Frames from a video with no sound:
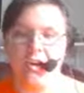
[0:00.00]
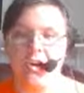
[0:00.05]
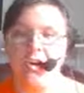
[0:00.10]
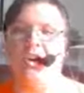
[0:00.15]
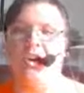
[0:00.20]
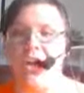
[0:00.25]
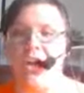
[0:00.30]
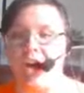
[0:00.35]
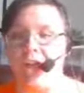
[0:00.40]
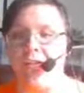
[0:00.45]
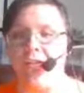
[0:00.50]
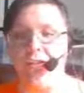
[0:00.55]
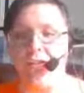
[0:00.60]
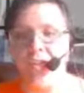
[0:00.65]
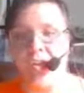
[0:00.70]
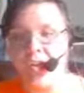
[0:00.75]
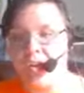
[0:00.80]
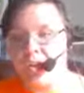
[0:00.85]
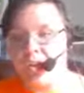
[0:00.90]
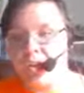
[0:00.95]
Enough!
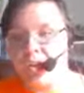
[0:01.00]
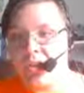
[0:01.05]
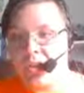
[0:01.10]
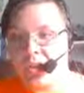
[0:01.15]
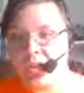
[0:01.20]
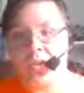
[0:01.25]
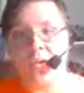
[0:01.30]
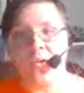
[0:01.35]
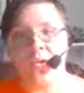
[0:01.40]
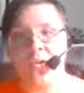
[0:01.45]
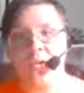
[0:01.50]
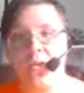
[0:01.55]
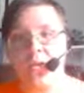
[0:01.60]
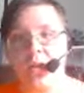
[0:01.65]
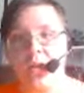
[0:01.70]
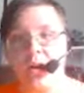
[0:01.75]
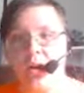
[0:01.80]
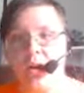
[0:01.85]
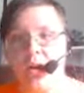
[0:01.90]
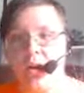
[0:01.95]
The court
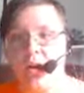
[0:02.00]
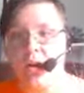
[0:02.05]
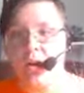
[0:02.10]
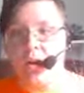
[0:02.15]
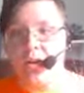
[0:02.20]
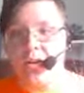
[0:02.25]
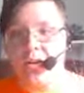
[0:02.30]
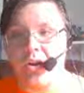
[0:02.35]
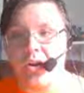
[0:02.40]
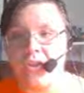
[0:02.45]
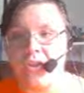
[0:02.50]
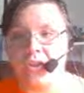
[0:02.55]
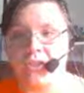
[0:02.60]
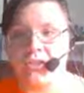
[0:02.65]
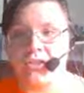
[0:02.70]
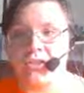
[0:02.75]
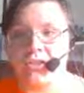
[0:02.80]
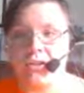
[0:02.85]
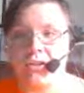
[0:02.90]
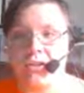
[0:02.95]
acknowledged
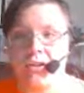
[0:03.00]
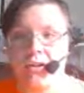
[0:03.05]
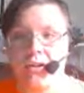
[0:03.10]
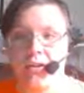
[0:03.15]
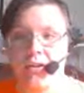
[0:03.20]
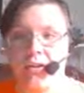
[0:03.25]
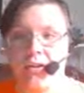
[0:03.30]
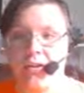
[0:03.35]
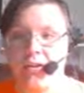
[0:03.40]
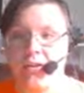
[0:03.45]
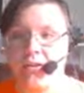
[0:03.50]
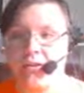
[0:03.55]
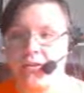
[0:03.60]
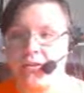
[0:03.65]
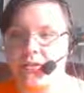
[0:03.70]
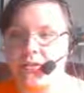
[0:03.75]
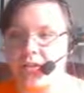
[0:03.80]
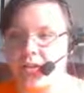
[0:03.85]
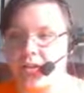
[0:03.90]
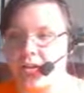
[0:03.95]
the
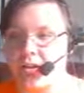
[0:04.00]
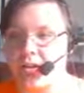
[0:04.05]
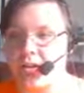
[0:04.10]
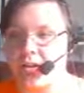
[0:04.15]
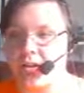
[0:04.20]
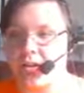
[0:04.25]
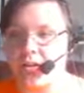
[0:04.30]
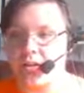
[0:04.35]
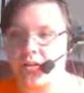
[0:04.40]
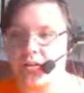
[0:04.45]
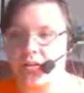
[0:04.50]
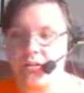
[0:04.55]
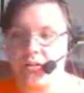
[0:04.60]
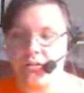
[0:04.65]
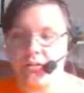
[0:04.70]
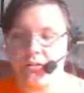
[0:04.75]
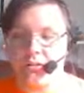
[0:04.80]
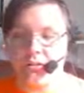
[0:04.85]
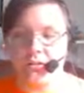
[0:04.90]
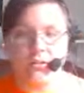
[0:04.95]
defendant's
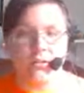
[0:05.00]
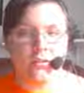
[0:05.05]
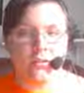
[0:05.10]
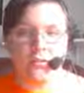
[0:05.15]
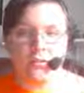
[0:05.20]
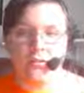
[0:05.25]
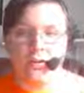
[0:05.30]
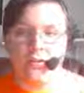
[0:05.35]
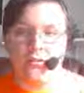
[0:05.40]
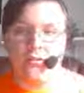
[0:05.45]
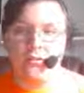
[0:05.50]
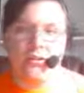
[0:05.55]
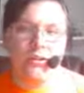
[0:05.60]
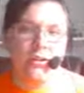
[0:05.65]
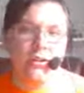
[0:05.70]
account.